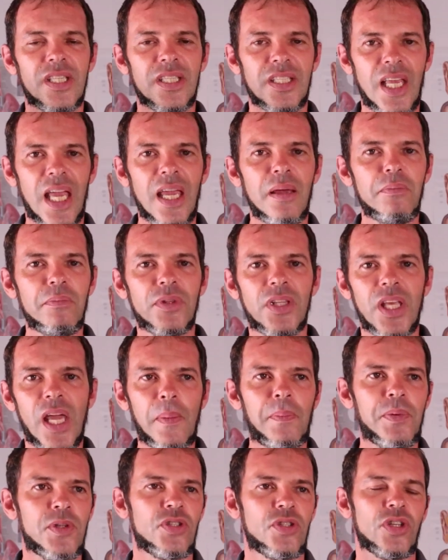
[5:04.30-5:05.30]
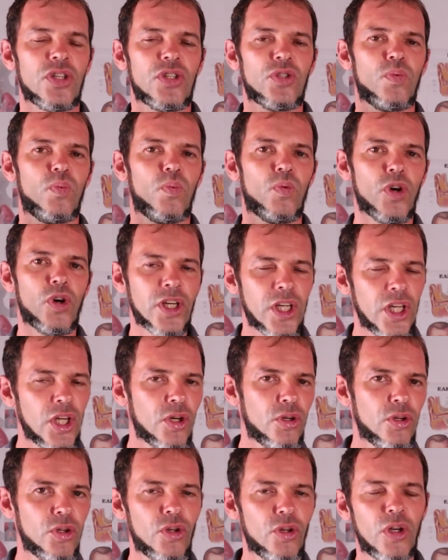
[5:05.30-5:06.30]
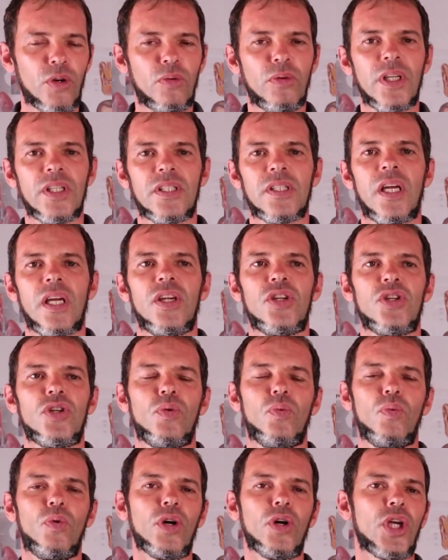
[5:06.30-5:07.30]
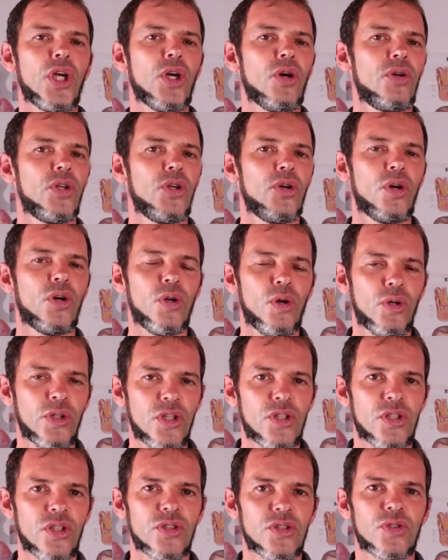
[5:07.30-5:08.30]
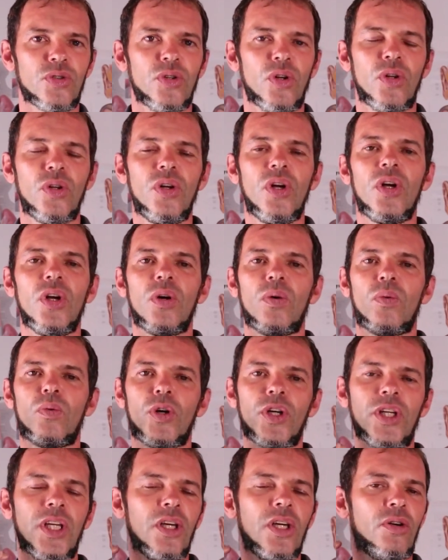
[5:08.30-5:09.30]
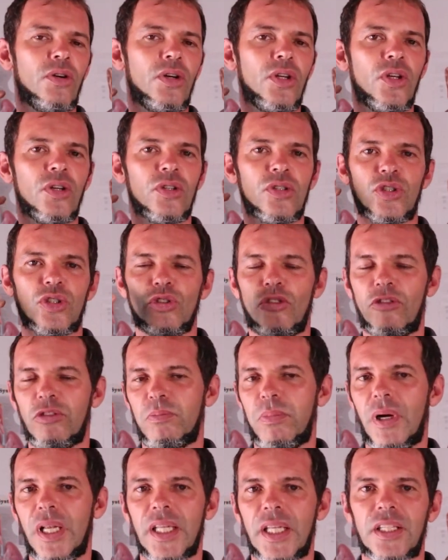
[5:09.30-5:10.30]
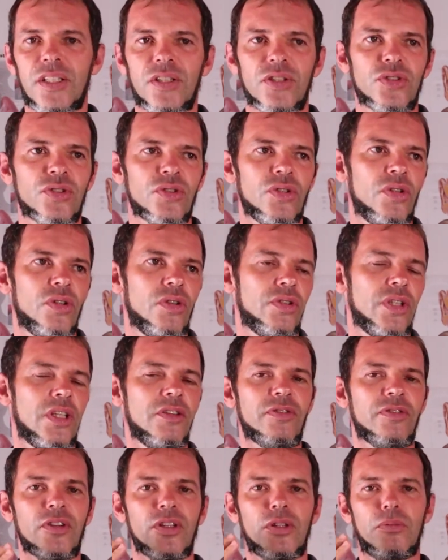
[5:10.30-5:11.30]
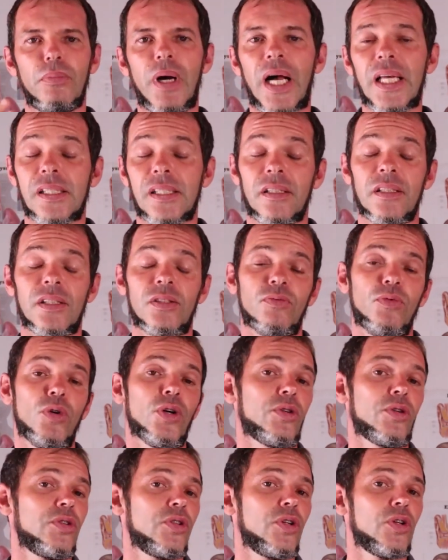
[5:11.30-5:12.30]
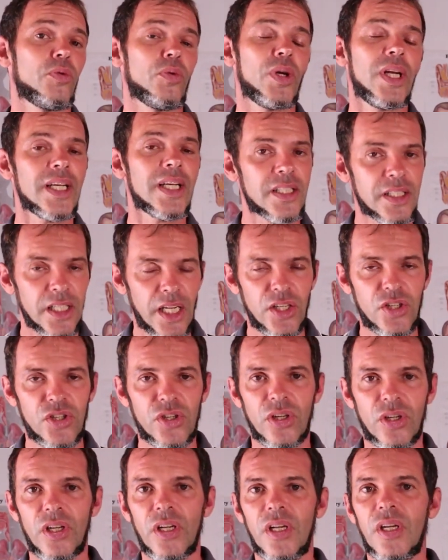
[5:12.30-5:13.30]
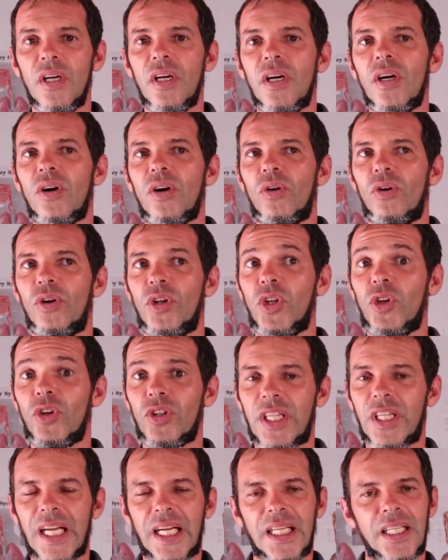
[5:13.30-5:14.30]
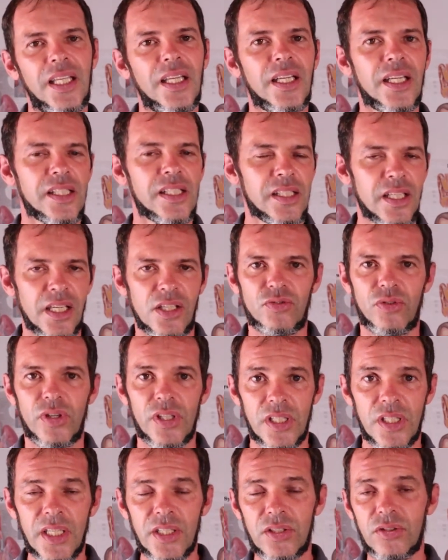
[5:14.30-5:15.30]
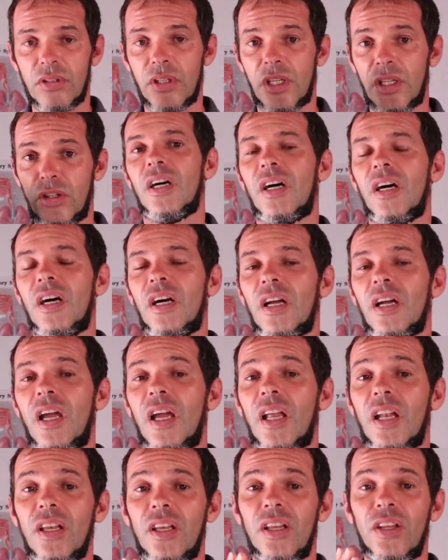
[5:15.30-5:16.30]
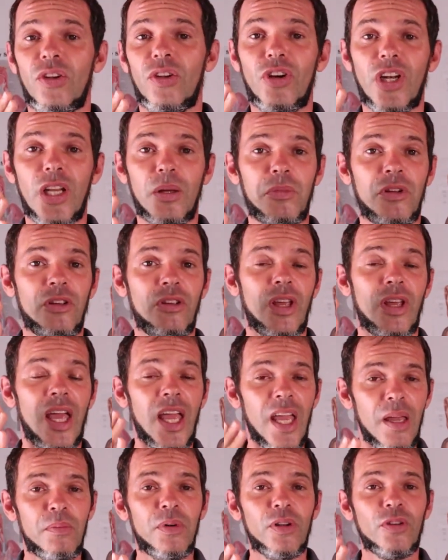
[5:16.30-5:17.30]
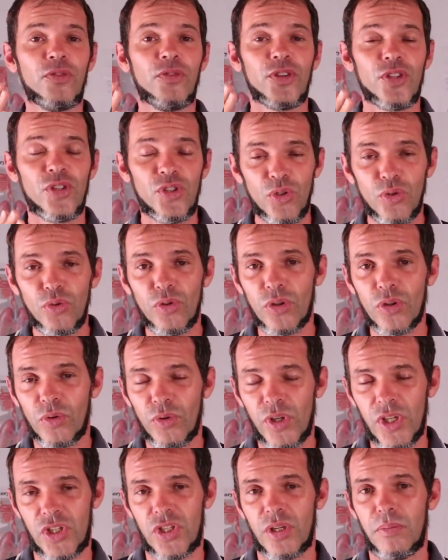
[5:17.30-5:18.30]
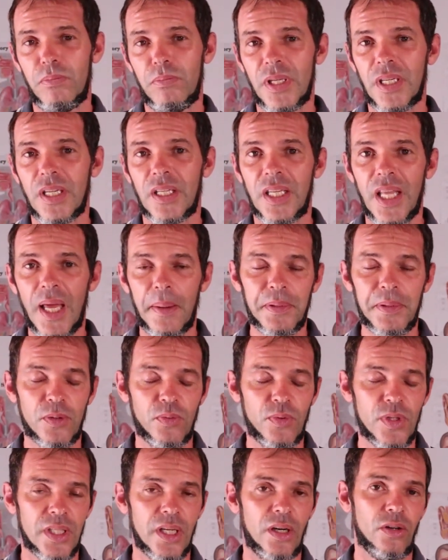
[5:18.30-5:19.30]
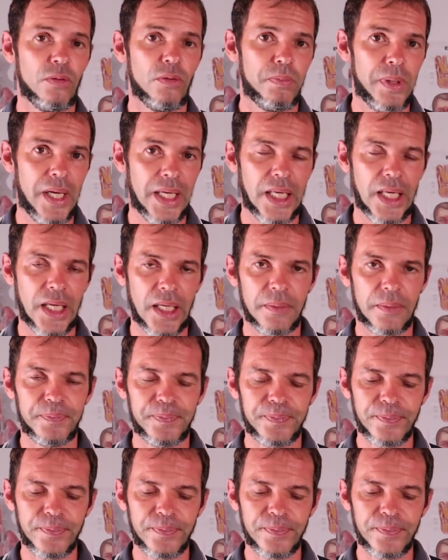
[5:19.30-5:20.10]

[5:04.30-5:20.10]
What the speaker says: same depths just working on your equalization, working on your glottis control, working on your soft palate control, different muscles, work on your relaxation, on your technique, etc., etc., and you're gonna be able for sure reach a bigger depths without packing.